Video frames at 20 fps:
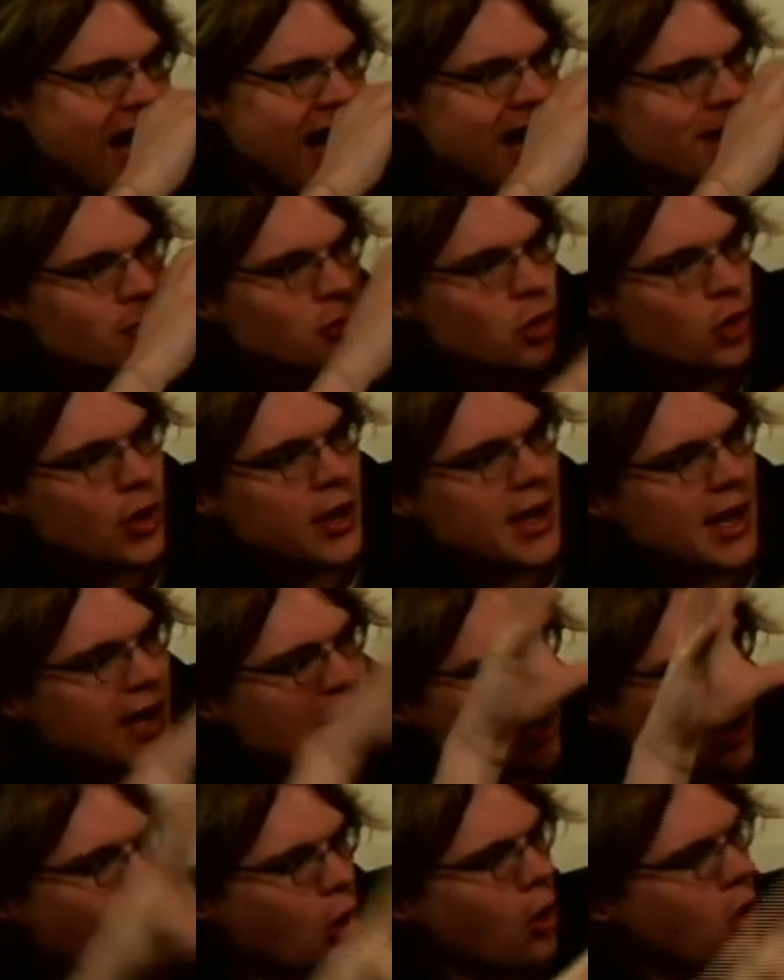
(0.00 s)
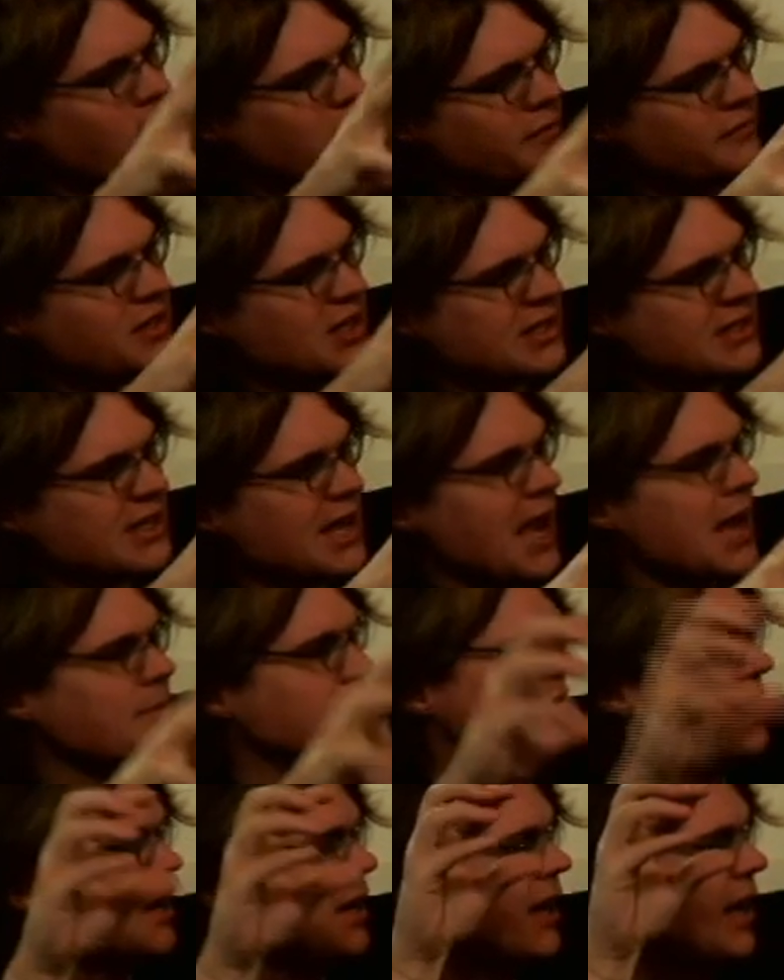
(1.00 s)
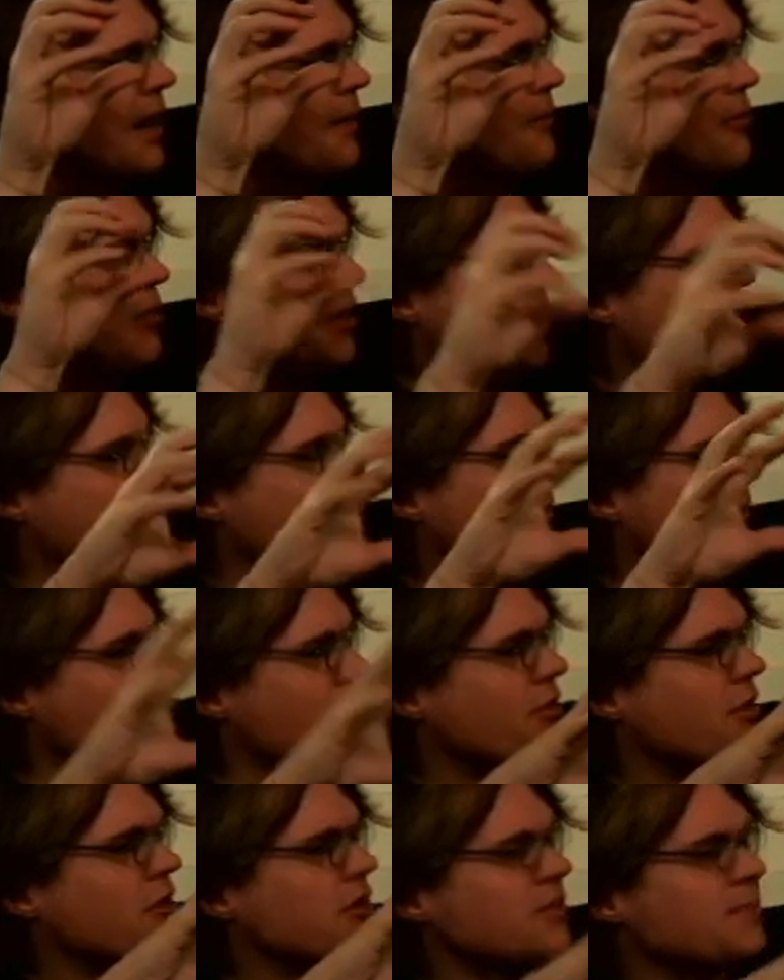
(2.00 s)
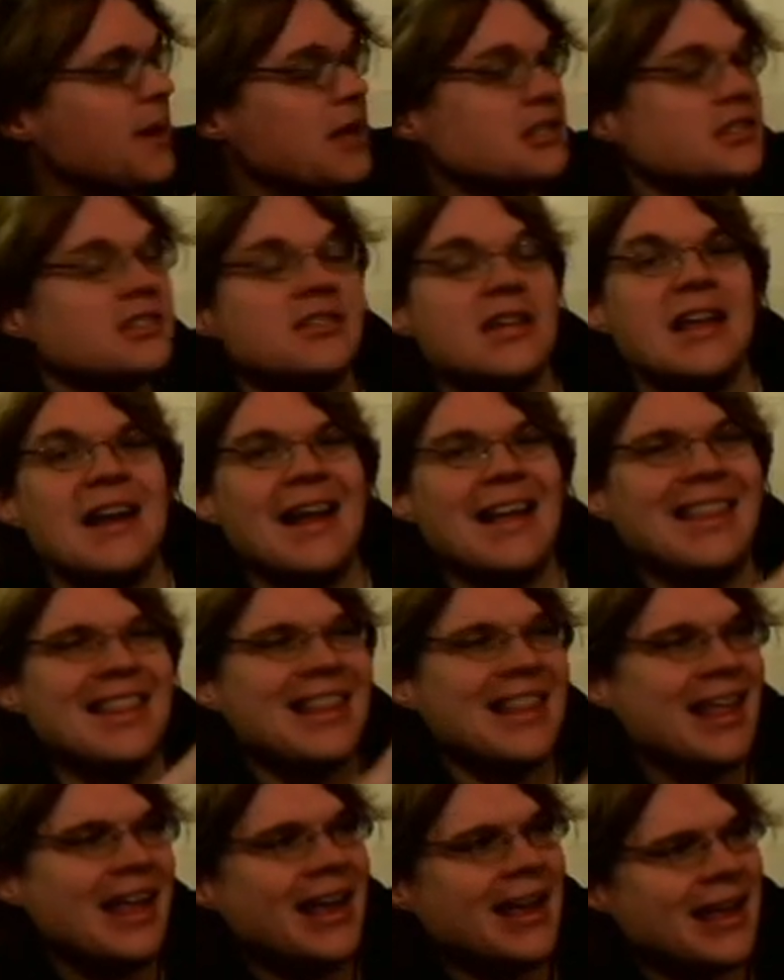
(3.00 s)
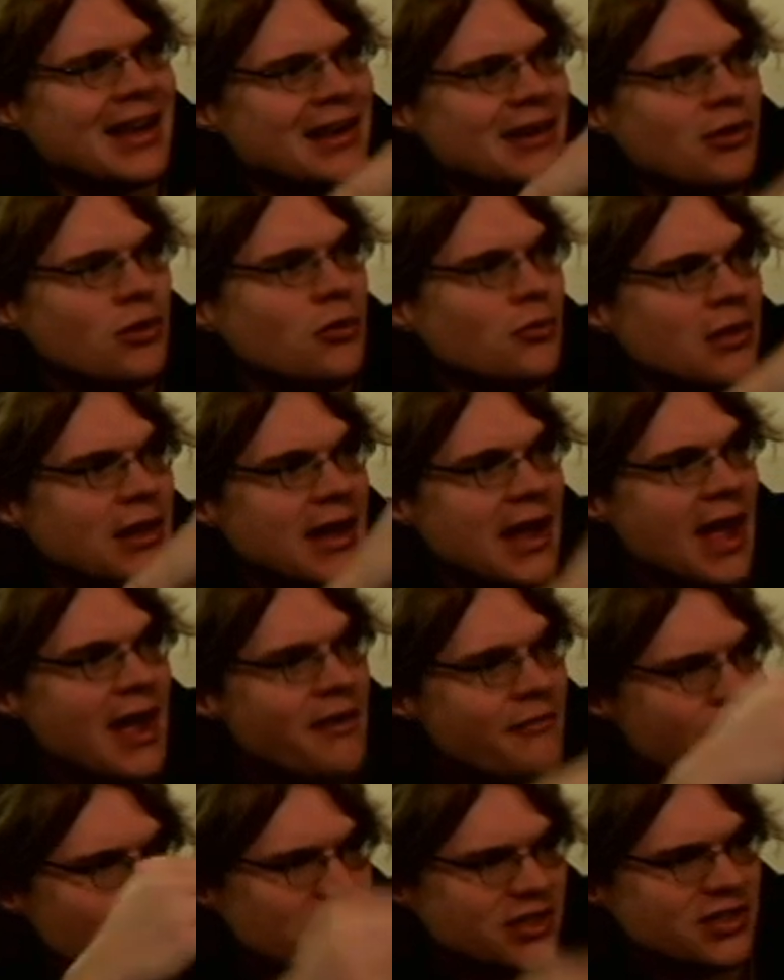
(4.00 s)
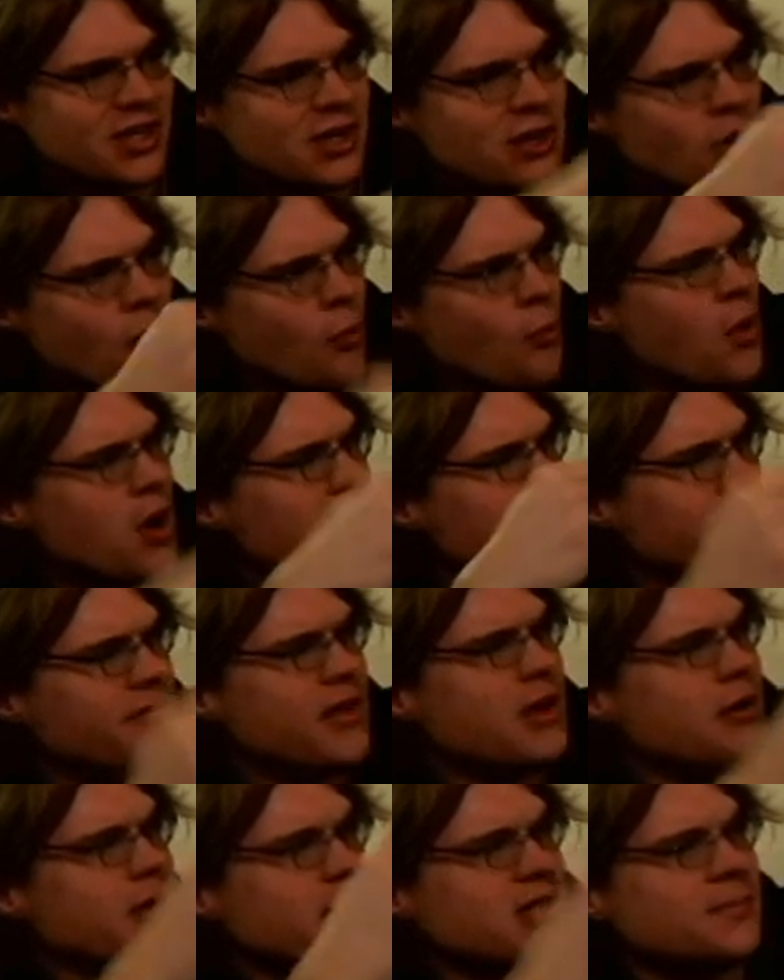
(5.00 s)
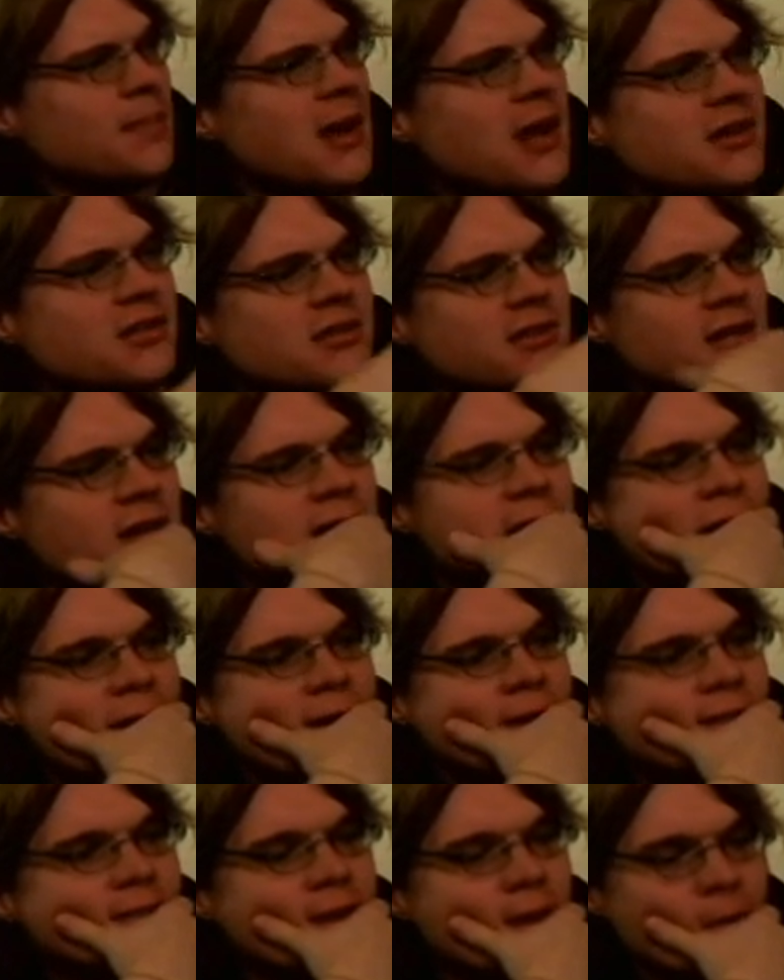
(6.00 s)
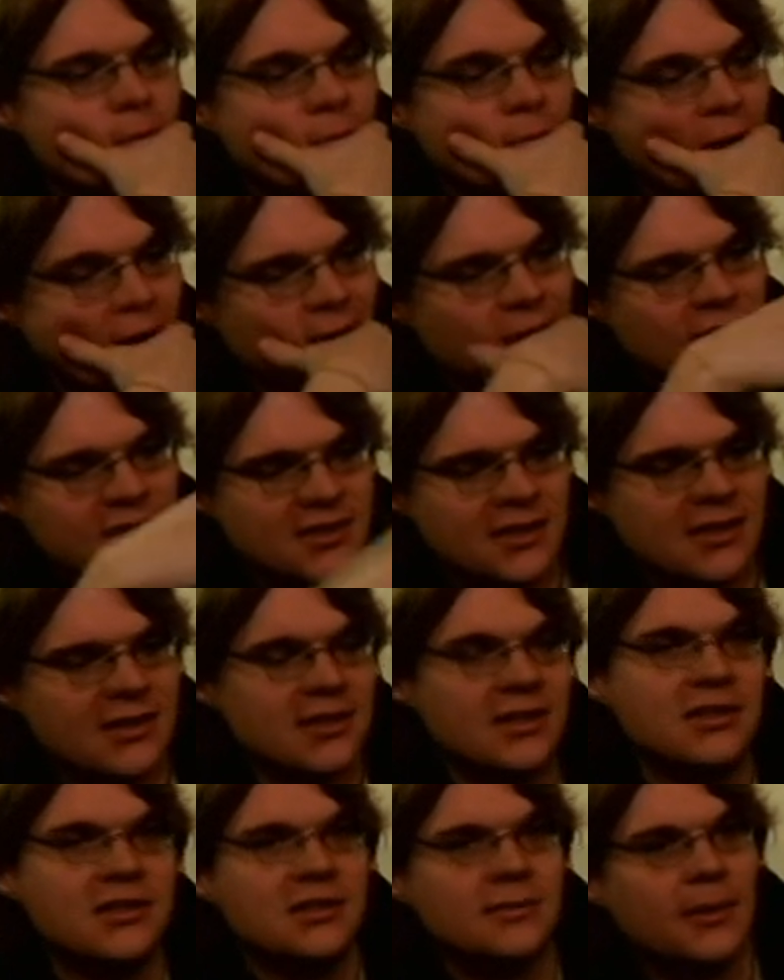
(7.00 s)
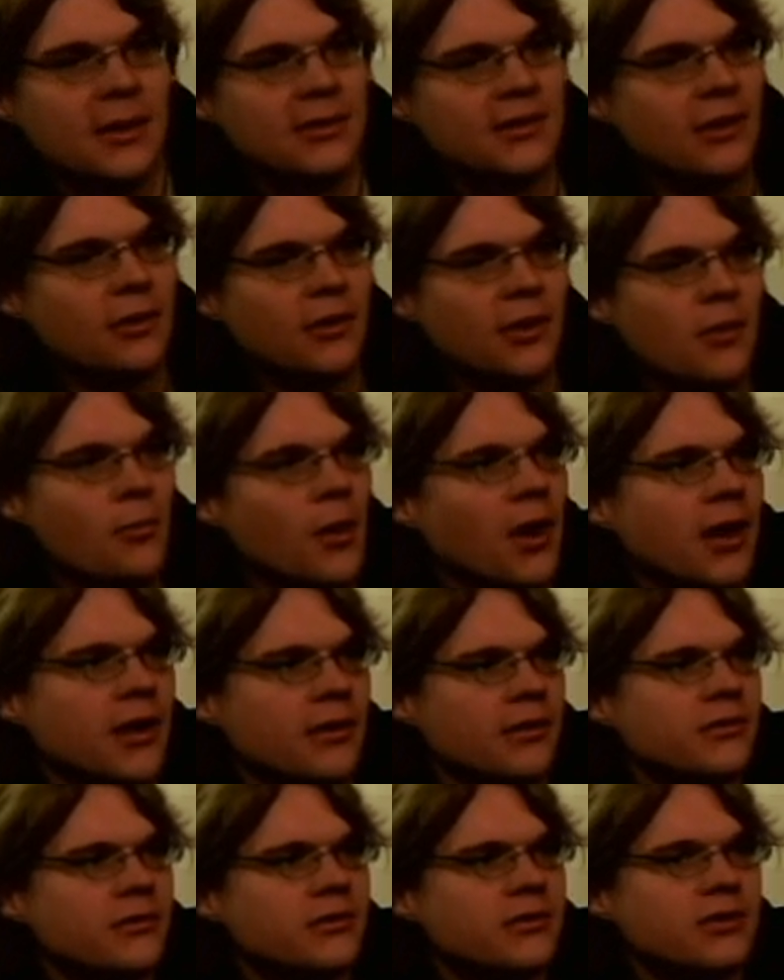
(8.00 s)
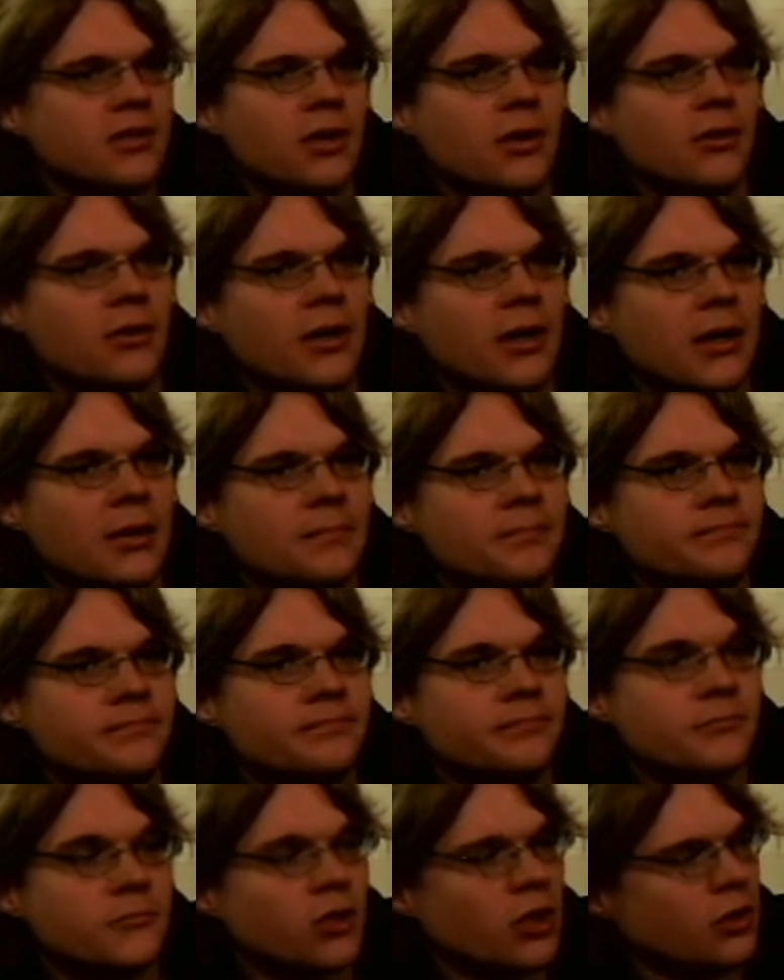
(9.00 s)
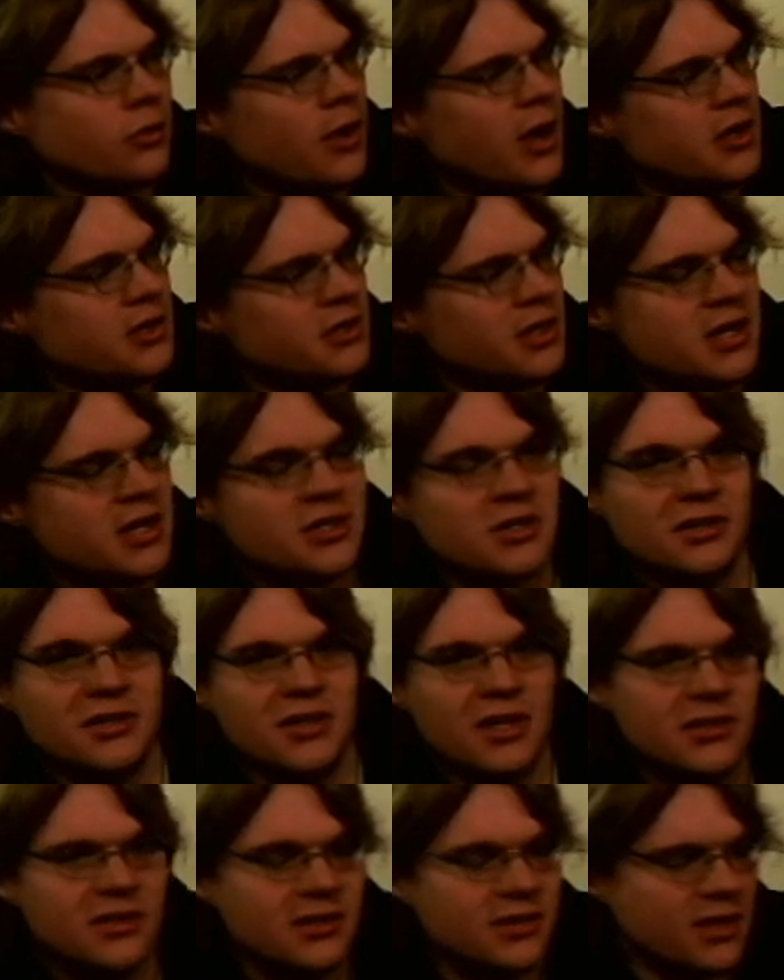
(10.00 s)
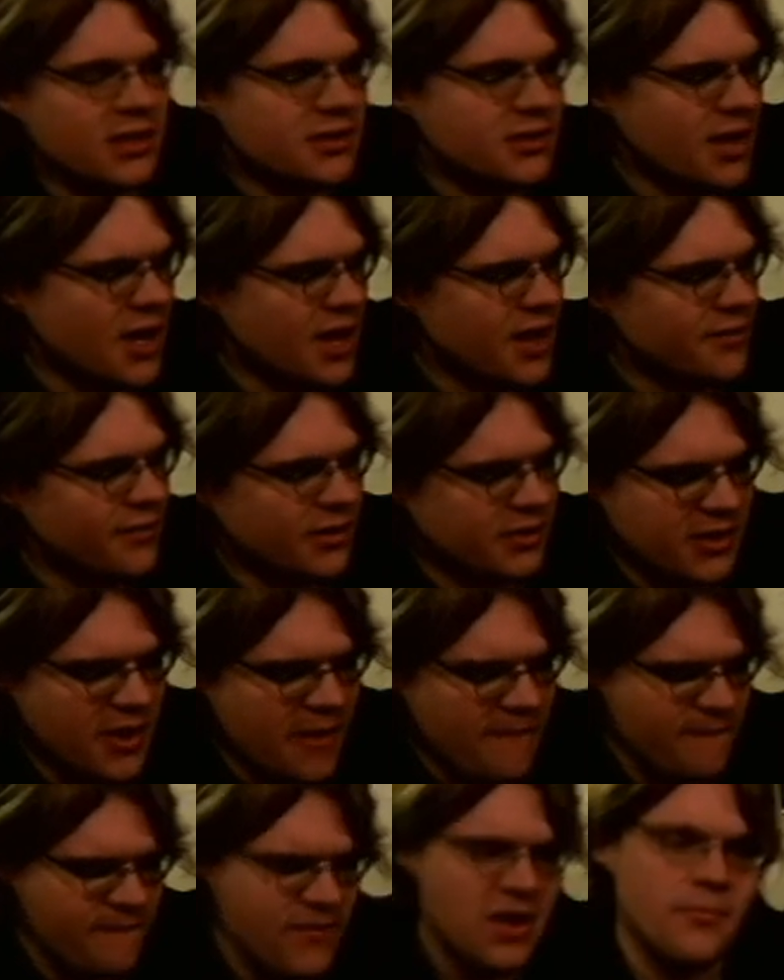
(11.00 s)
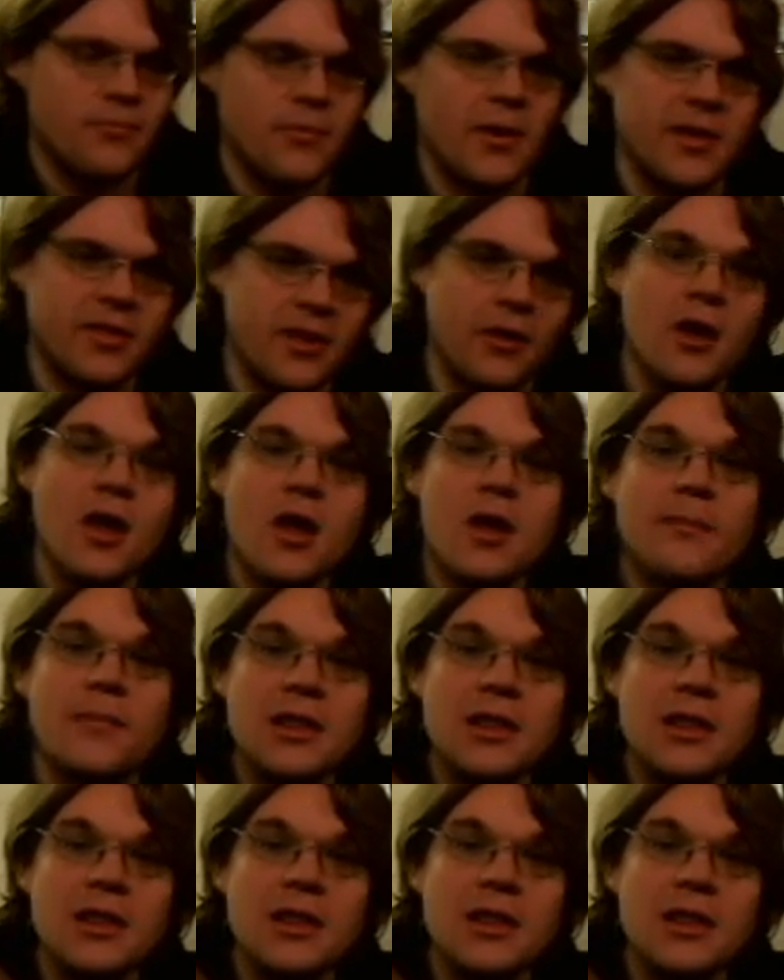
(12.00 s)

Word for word: I'm looking at all of these games, and I'm thinking about their expansions, and I like nearly every single one of their expansions. So honestly, this is not the only one. So um, Congratulations, that's that's kind of a tough feat right there.